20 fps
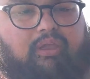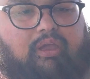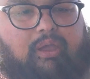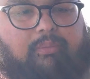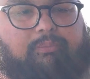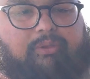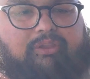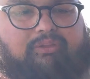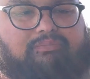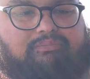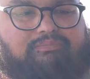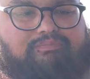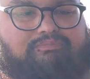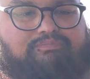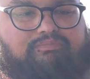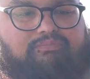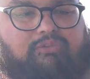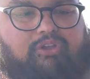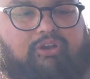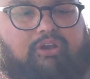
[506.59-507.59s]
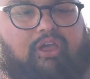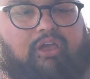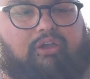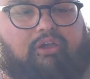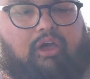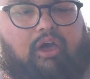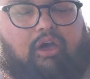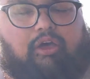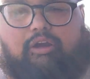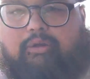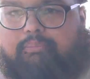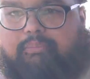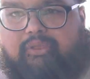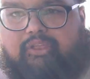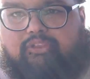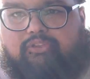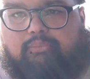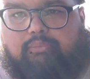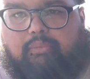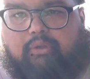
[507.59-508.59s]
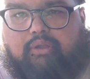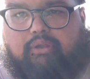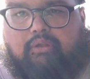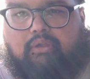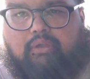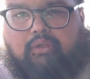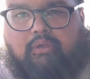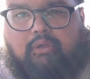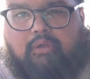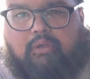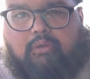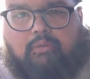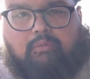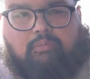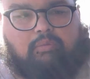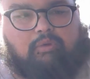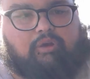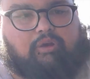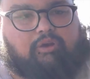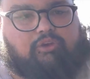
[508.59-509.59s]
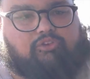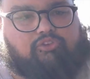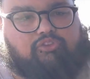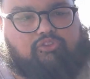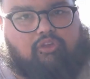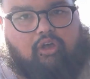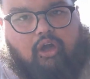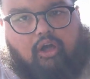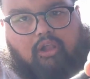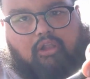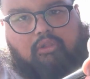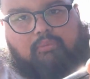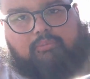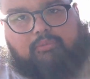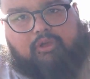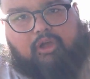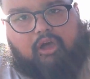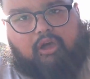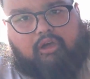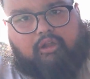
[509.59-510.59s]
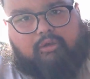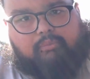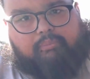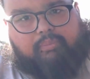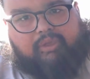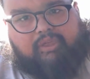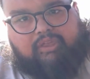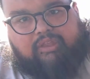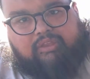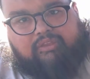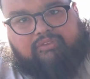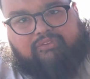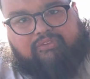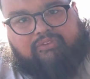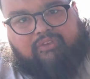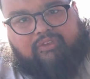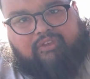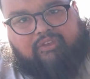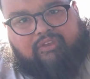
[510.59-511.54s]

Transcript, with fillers: I mean, they're not cotter pins, but we're gonna just call them cotter pins.